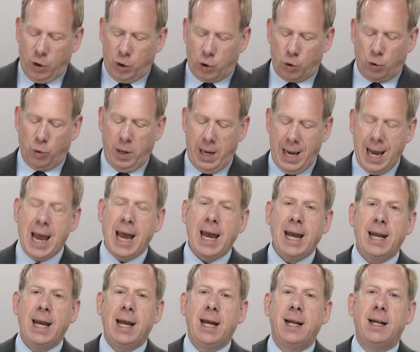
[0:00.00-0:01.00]

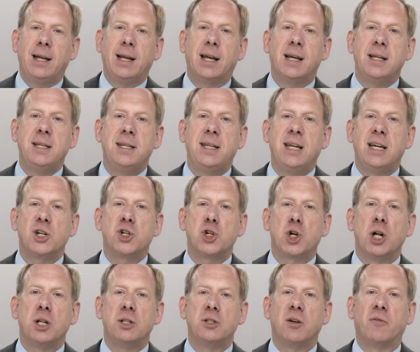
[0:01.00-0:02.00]
creating
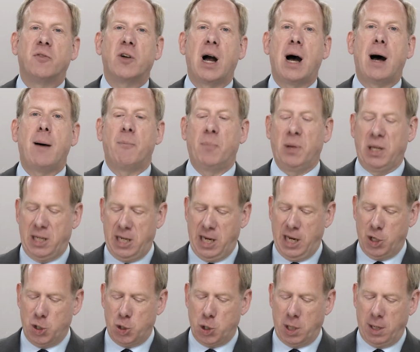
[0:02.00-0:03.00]
conditions of
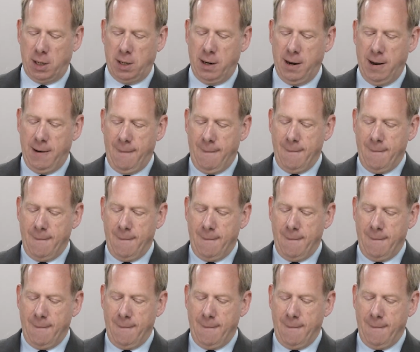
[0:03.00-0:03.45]
competition